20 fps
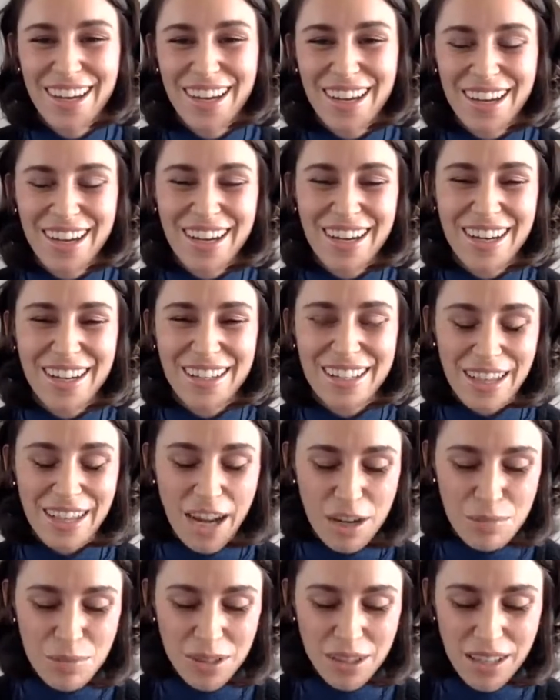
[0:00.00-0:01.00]
And
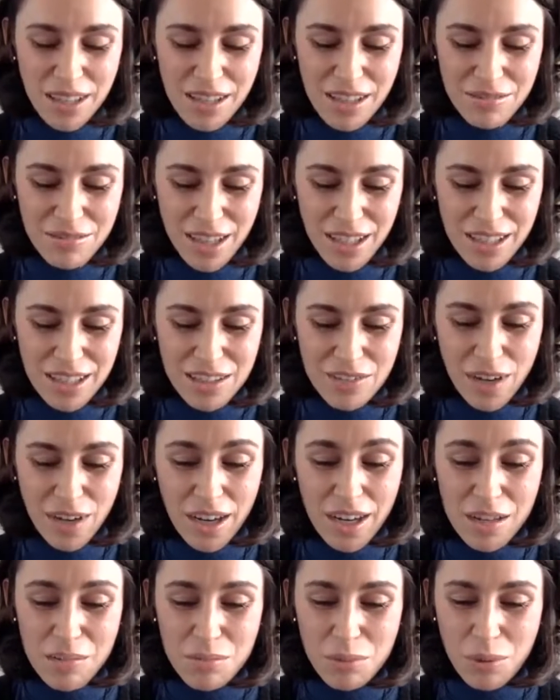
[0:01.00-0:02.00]
I believe that it's
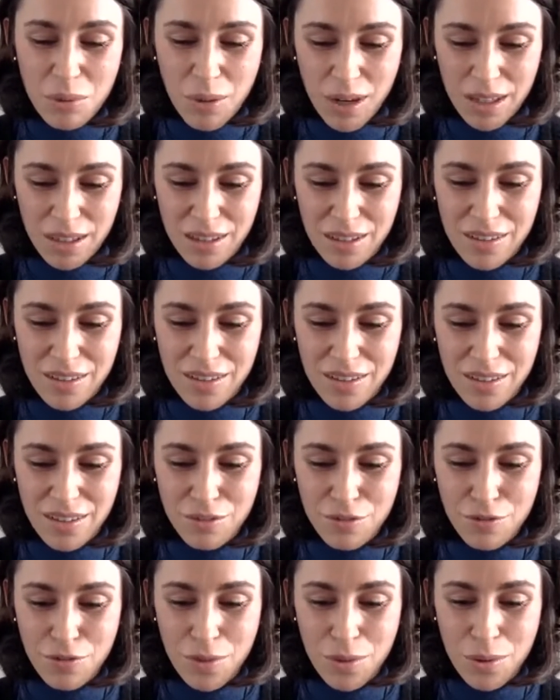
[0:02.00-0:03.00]
very important
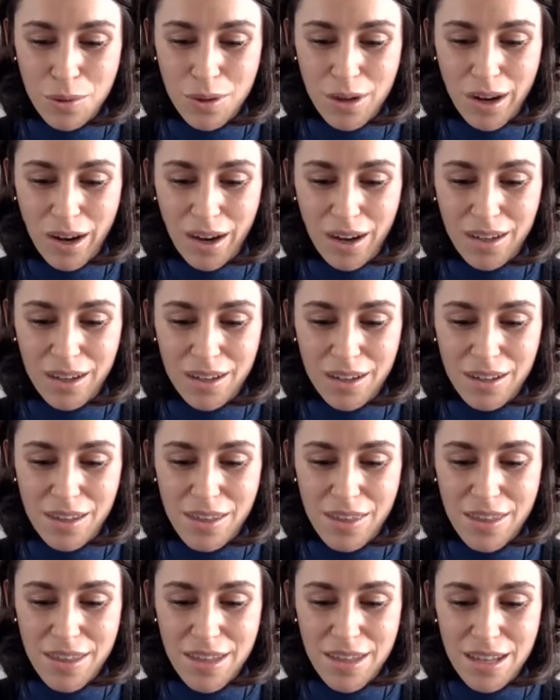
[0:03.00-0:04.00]
for
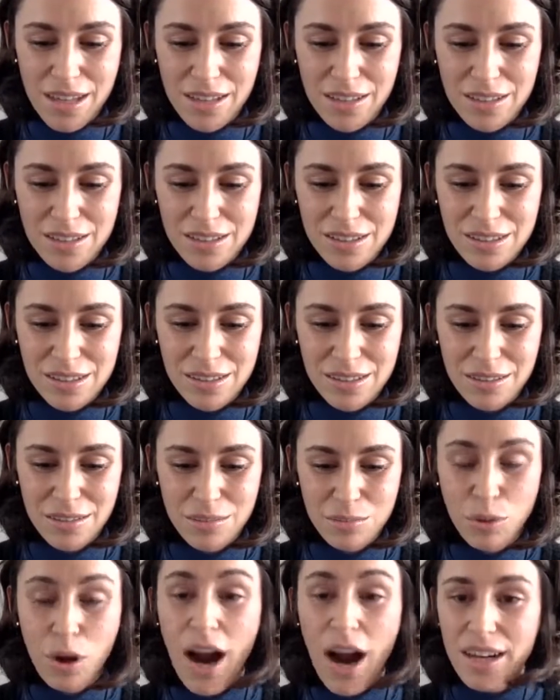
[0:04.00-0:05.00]
these
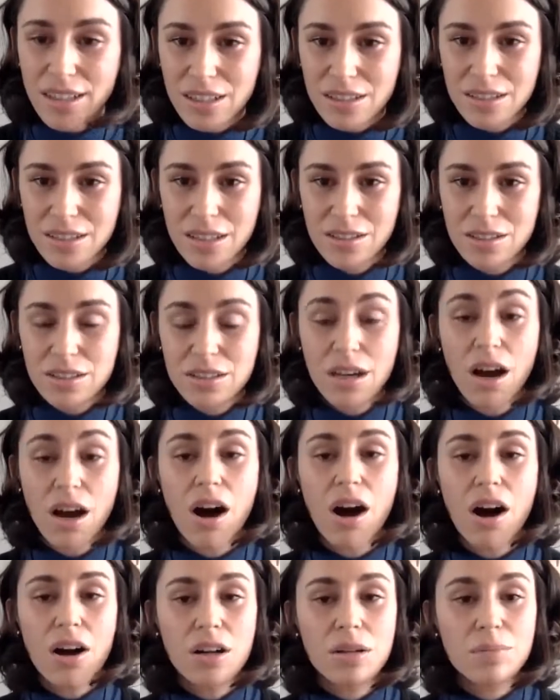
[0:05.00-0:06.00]
practices to
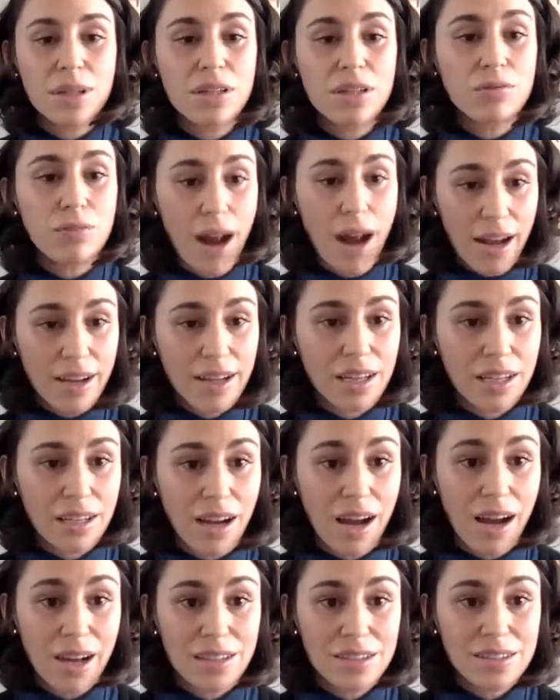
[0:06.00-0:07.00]
all be
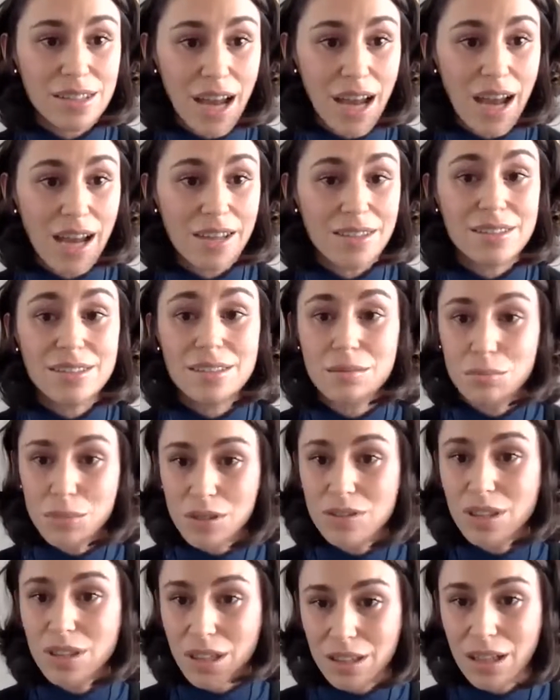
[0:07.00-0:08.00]
recognized as
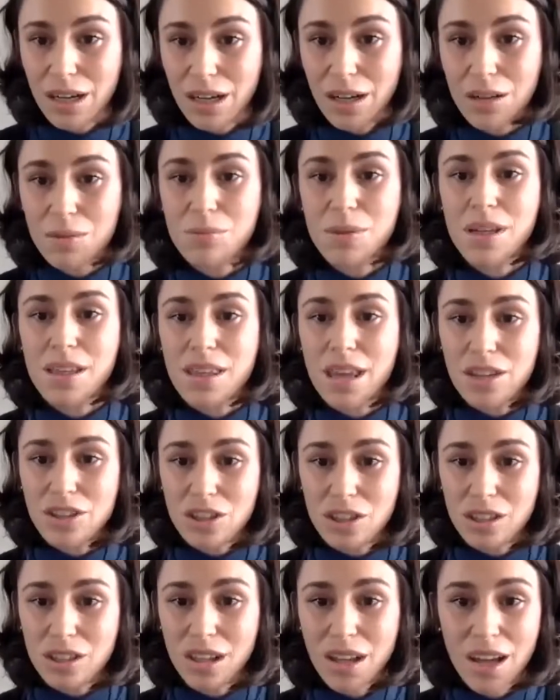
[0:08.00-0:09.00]
music therapy. They
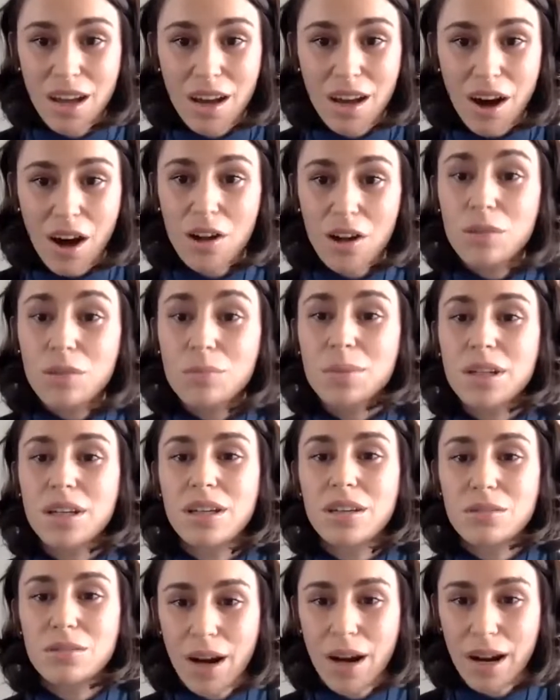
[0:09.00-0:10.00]
should all
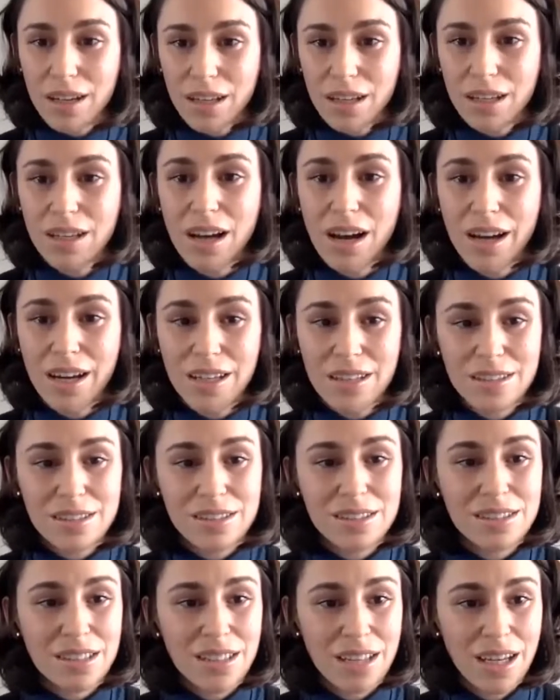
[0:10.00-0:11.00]
be
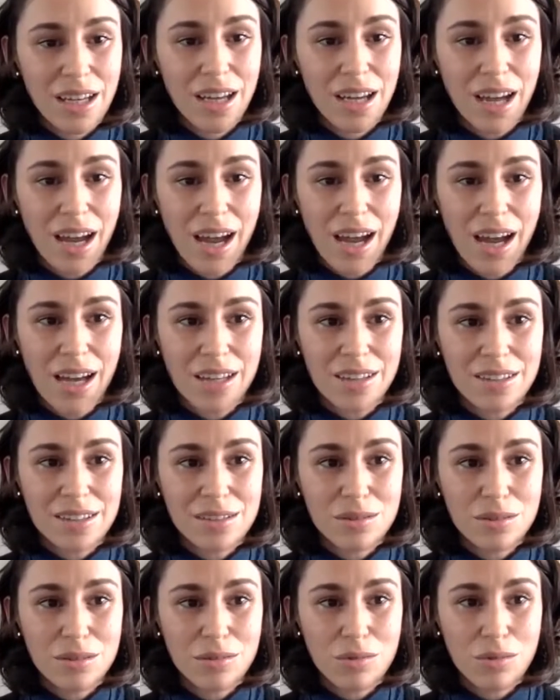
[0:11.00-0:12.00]
recognized
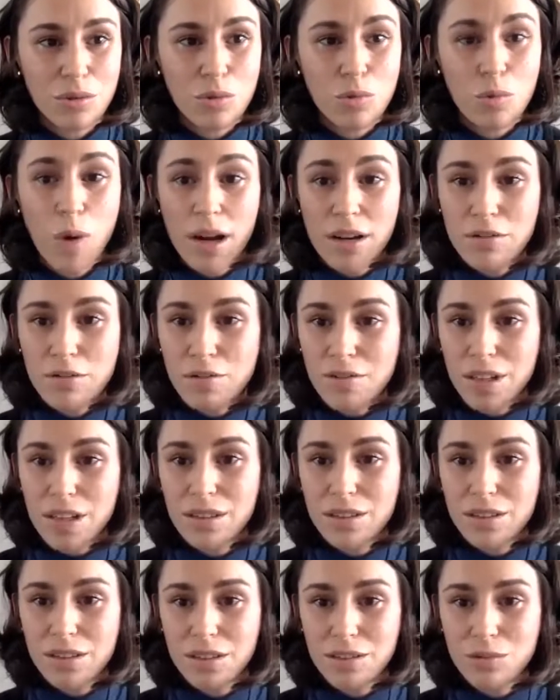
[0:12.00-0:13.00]
as one
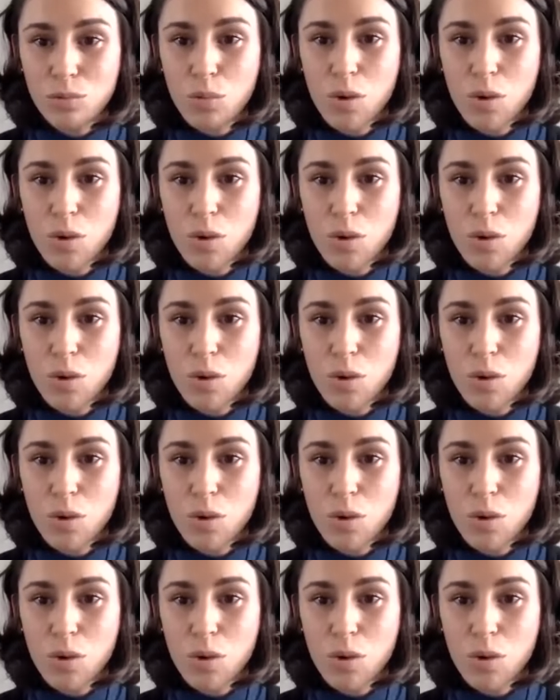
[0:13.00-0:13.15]
field,